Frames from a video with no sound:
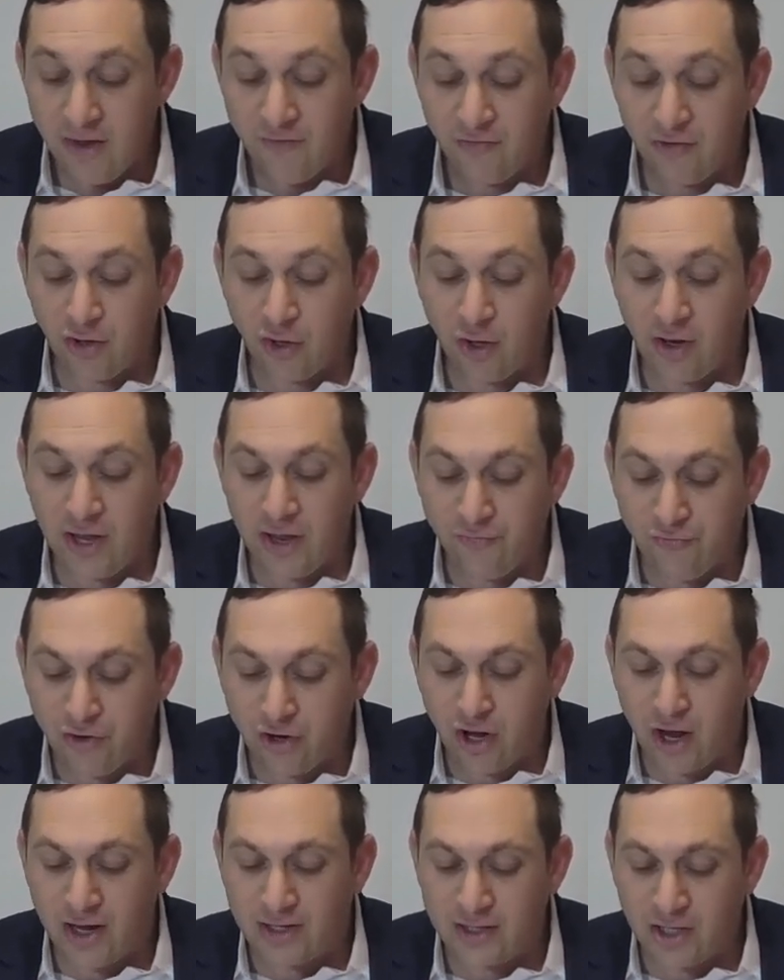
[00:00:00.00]
Philo,
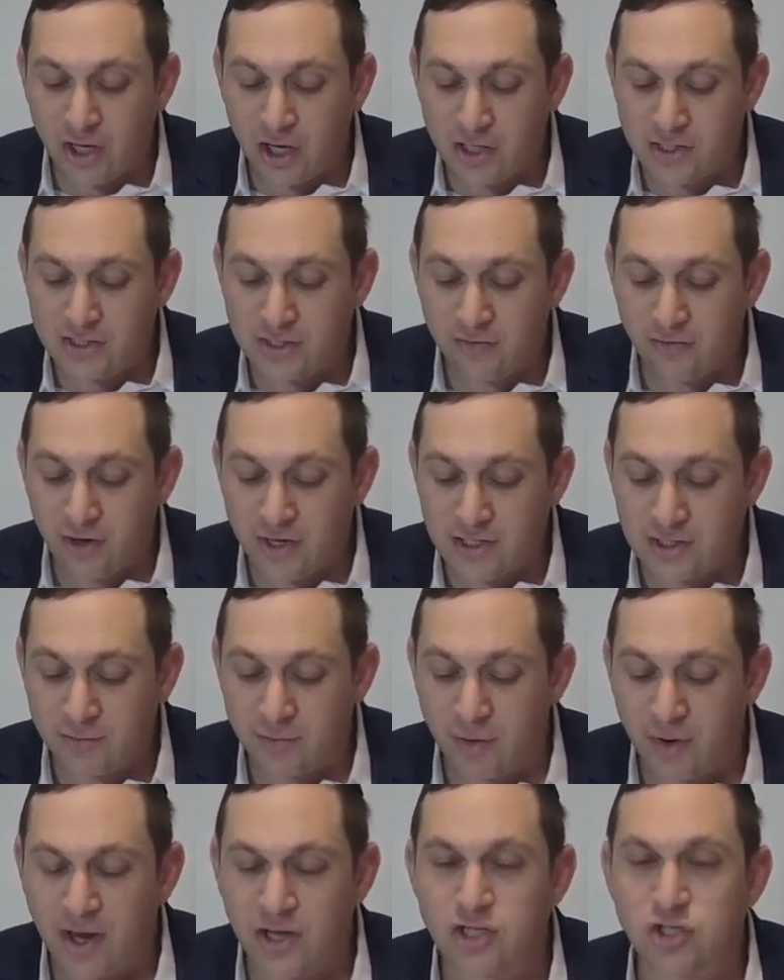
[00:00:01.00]
forgot the Yosef Yosef
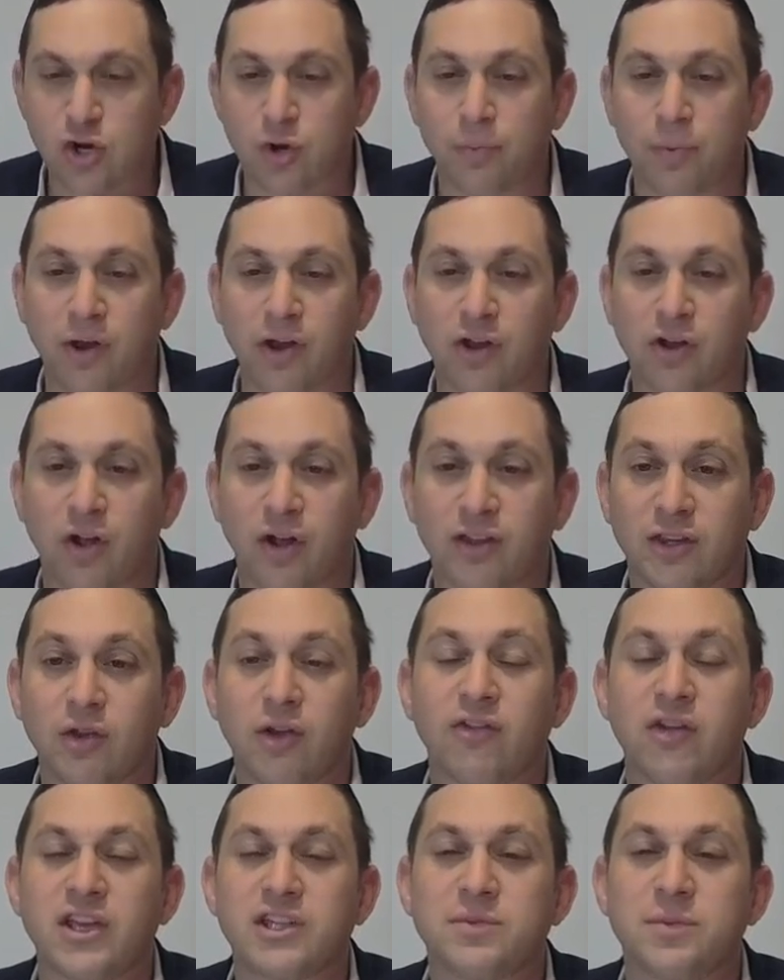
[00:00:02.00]
Ratio Parakat.
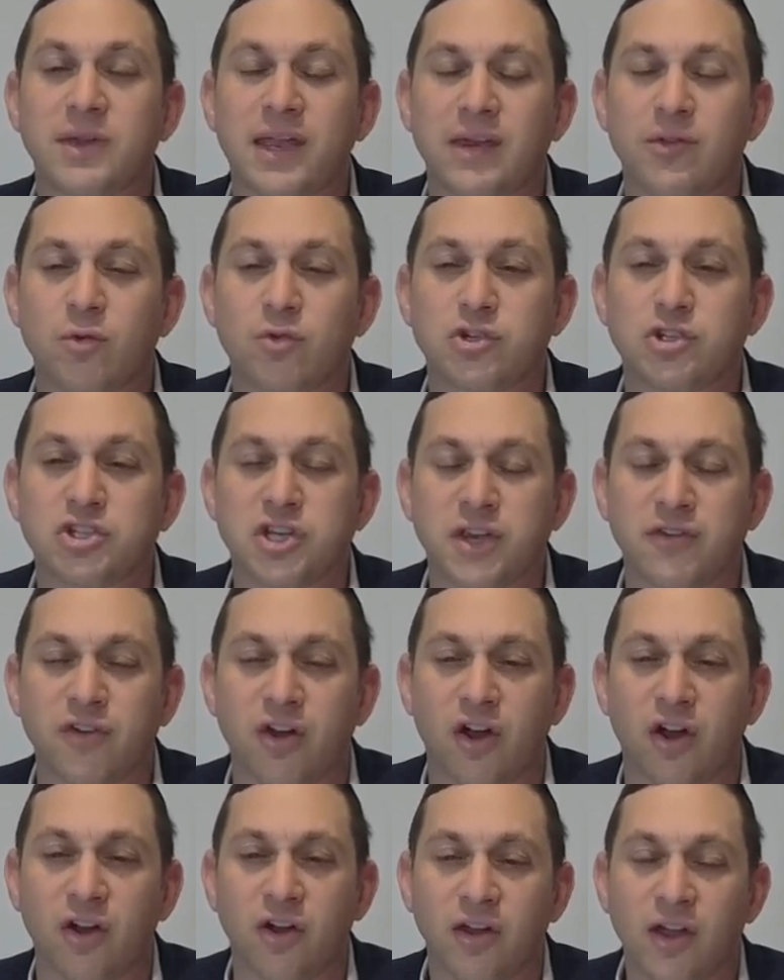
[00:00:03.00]
Rav Yosef became Rosh
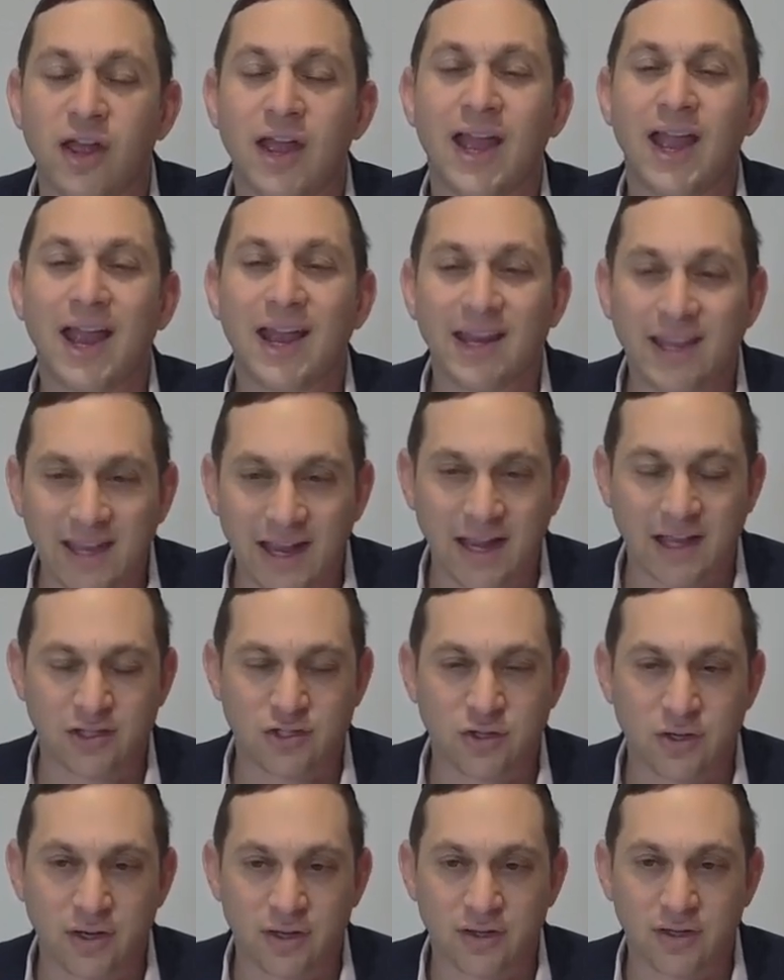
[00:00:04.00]
Yeshiva, and he
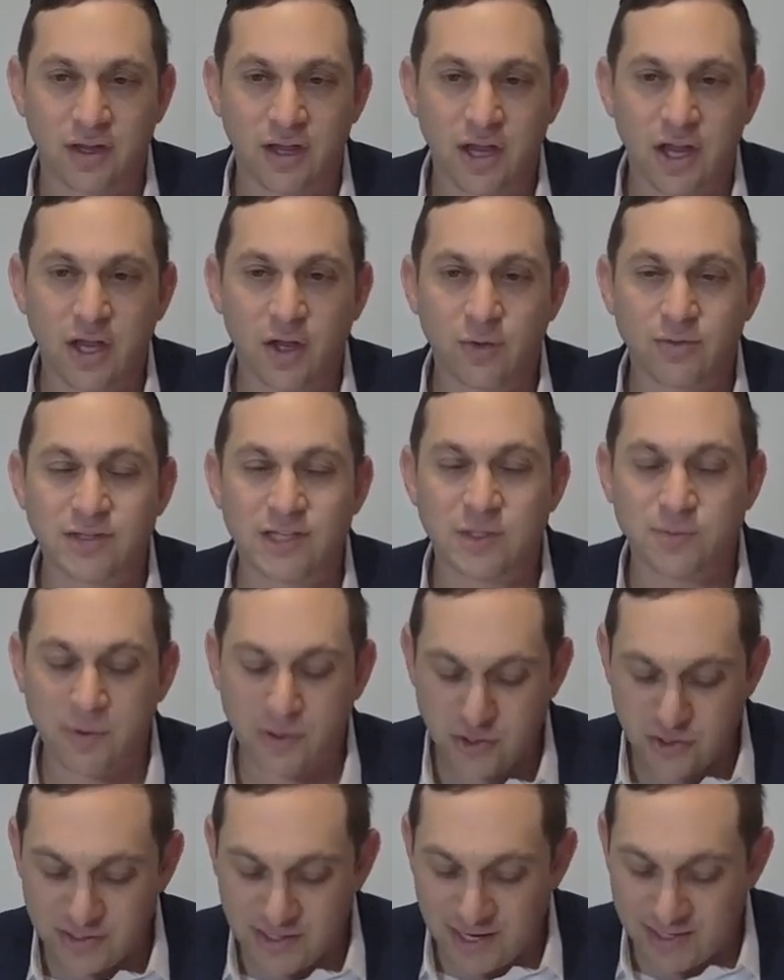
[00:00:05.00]
answered. It was a
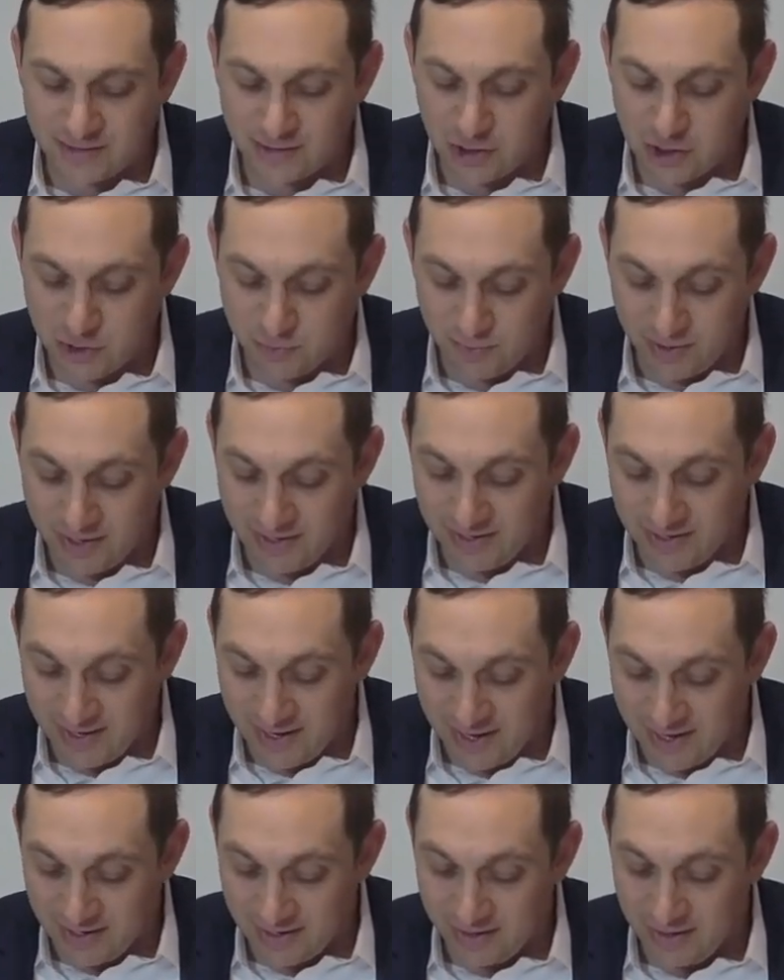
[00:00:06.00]
special thing that Yishrai
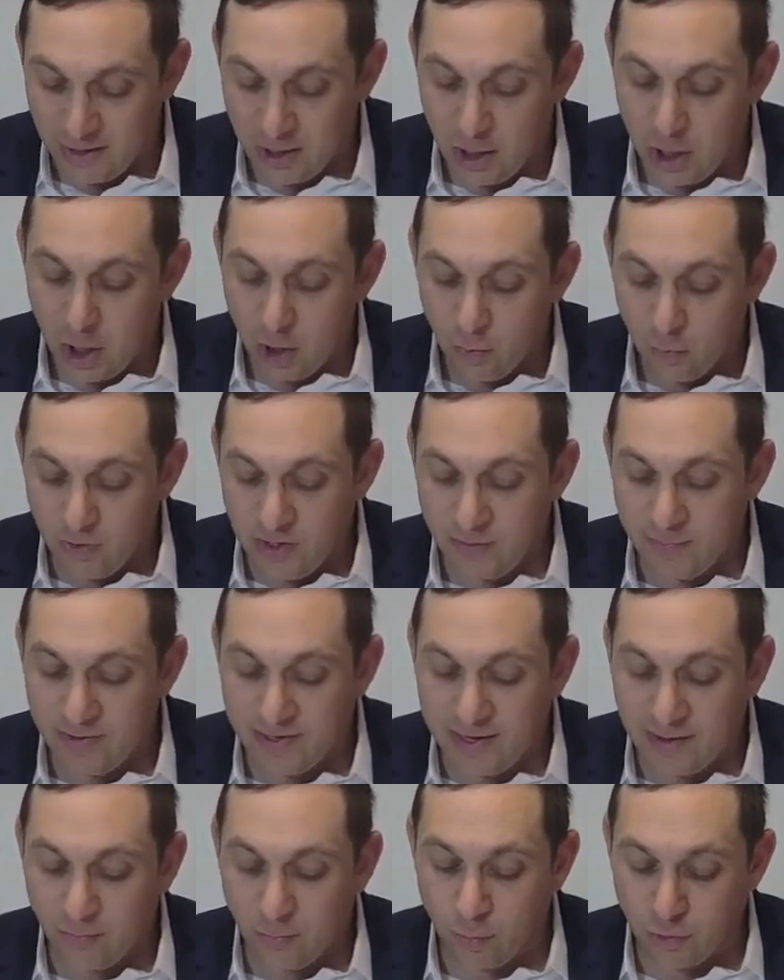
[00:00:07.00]
had when he
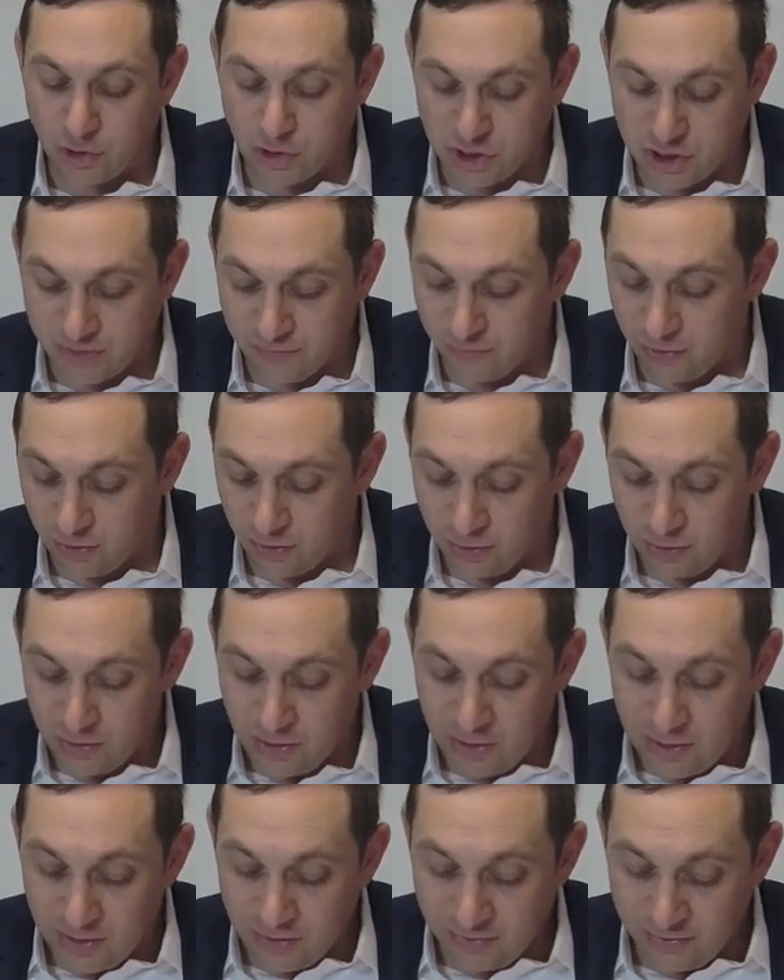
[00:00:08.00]
became Rosh Yeshiva
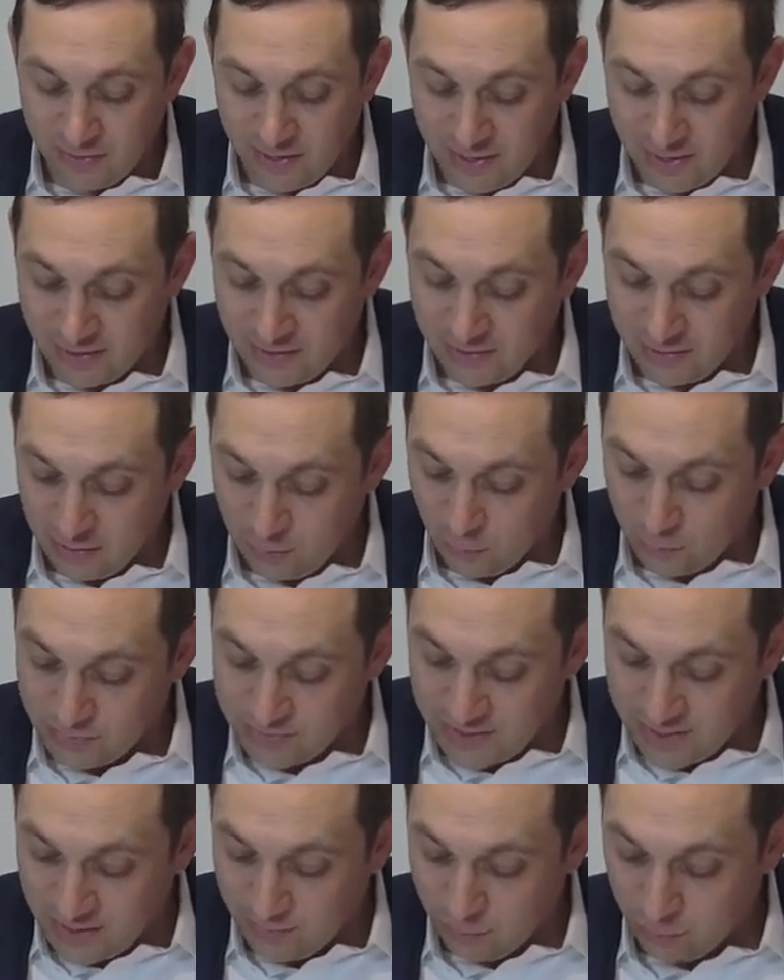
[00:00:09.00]
that he
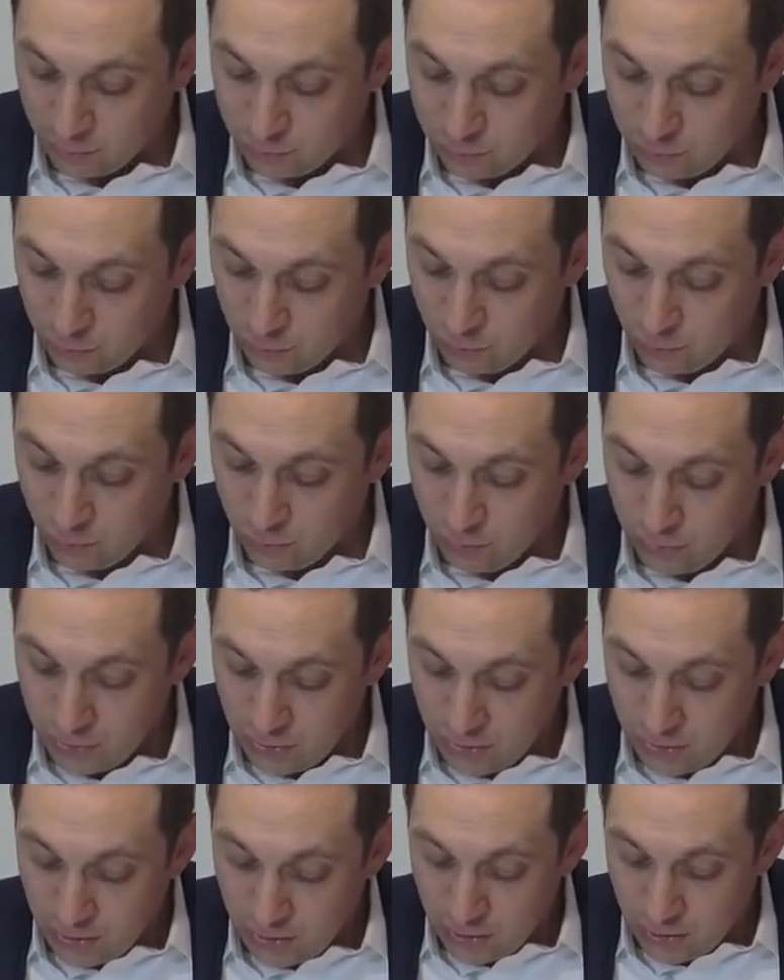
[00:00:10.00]
was able to
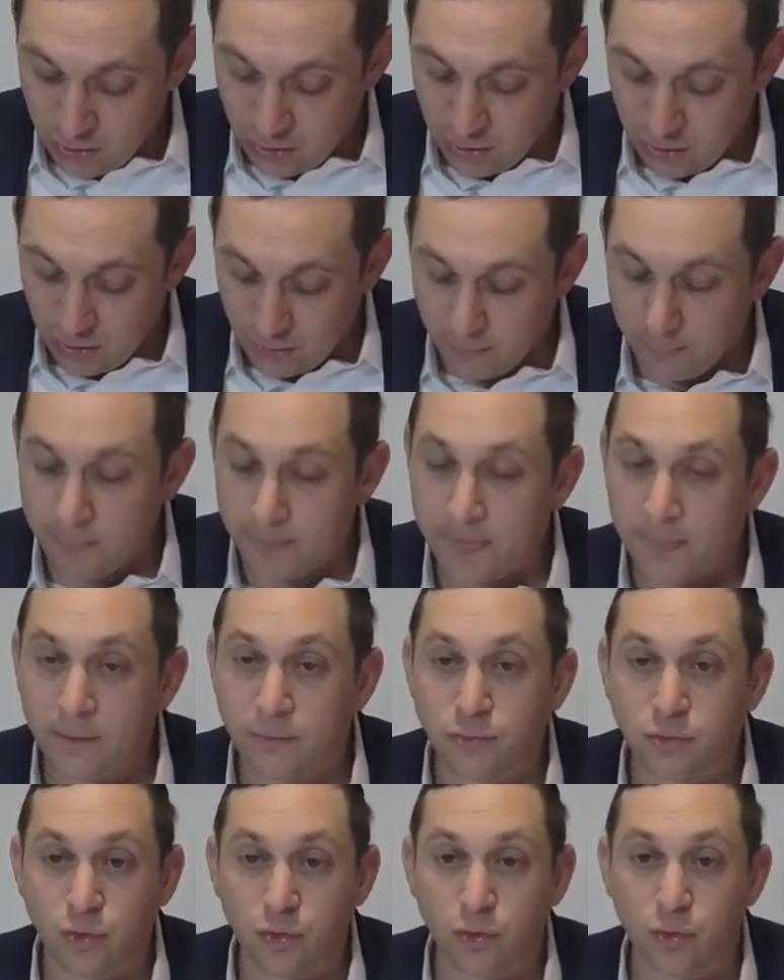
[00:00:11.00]
um,
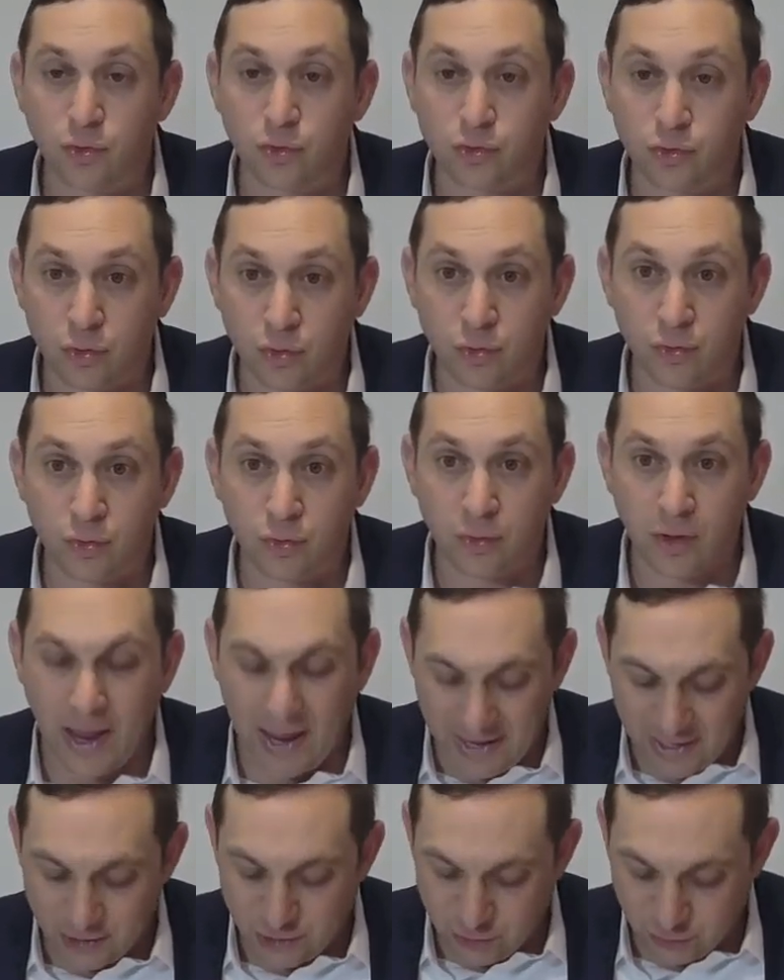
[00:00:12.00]
to to
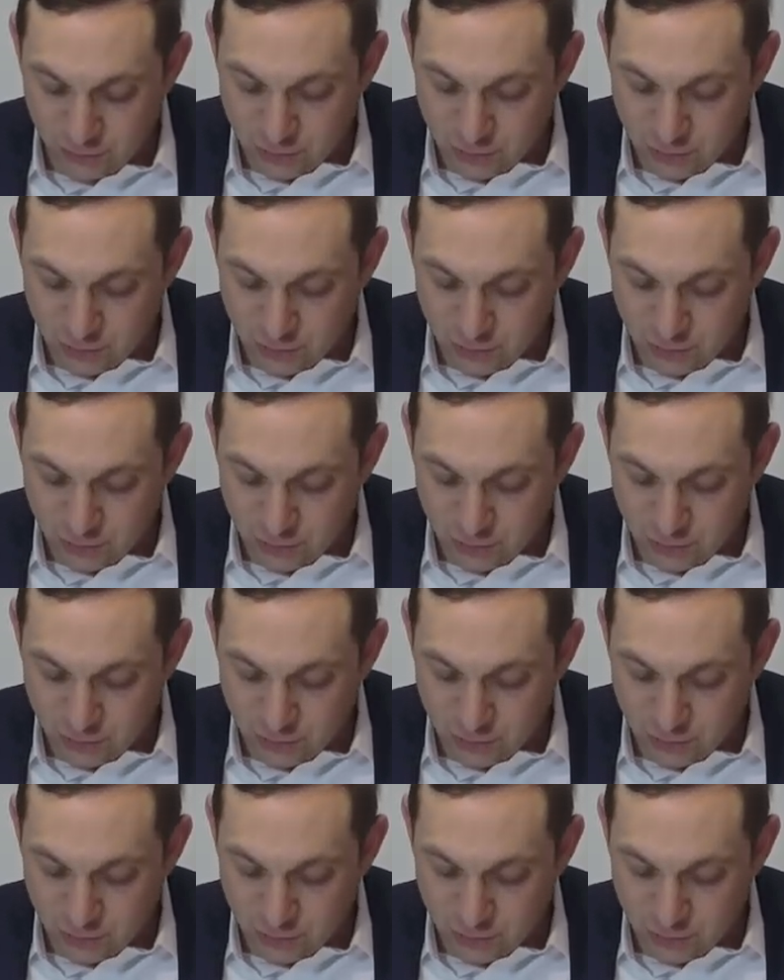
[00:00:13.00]
answer